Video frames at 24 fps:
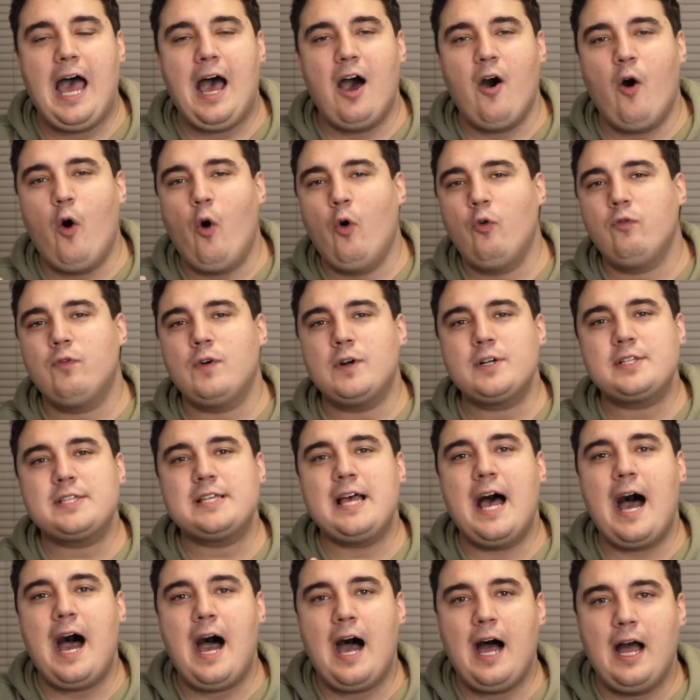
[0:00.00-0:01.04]
over
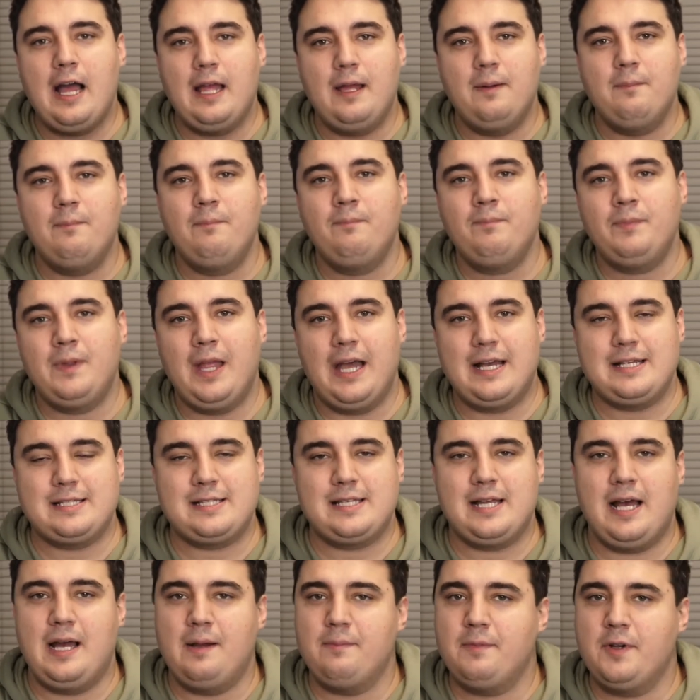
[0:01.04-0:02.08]
time, as
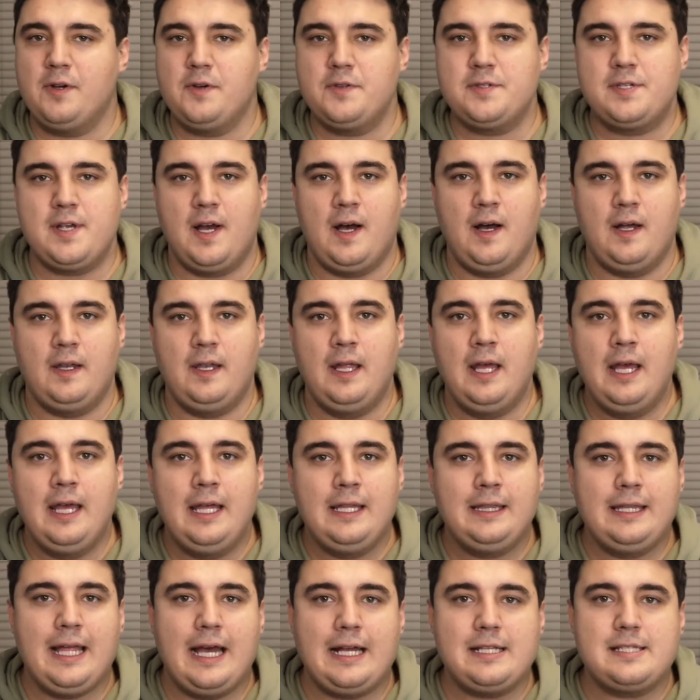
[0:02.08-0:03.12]
time goes on,
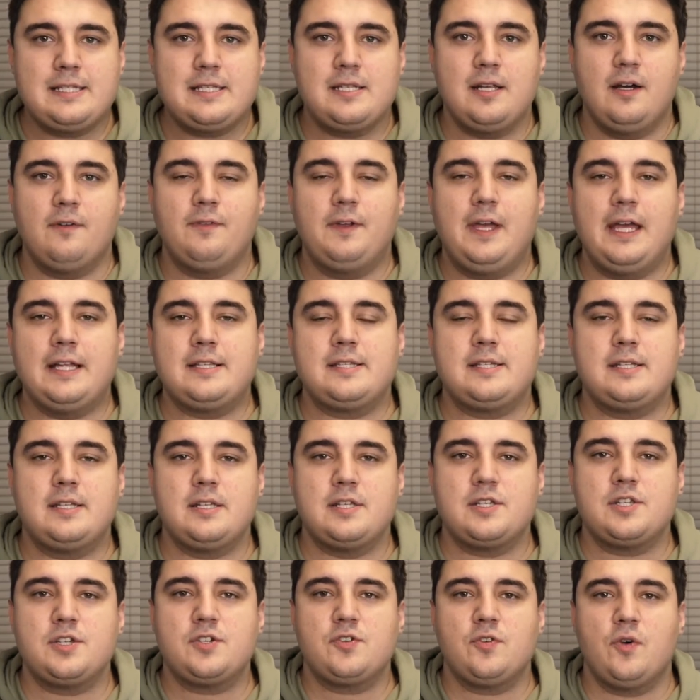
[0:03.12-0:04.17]
that stuff gets
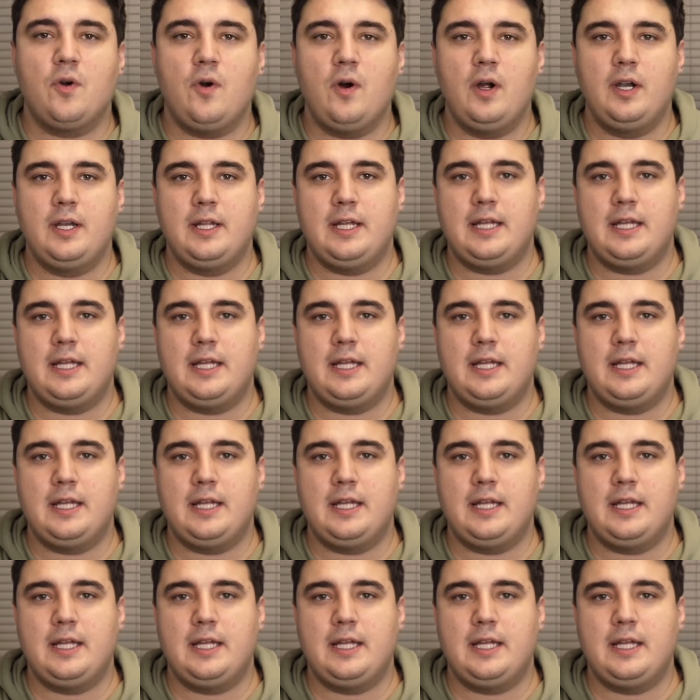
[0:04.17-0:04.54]
destroyed.